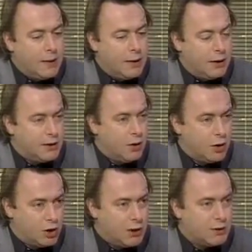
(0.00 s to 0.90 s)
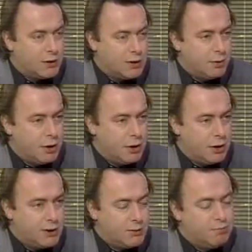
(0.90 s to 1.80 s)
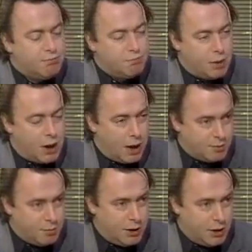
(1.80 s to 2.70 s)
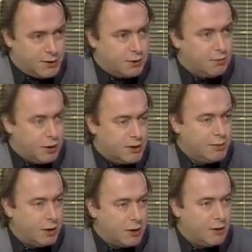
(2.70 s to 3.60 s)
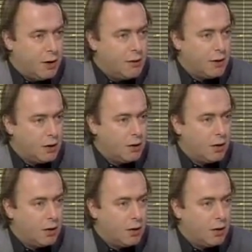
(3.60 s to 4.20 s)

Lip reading: that it is not justice, but it is perhaps peace, and peace is better than nothing.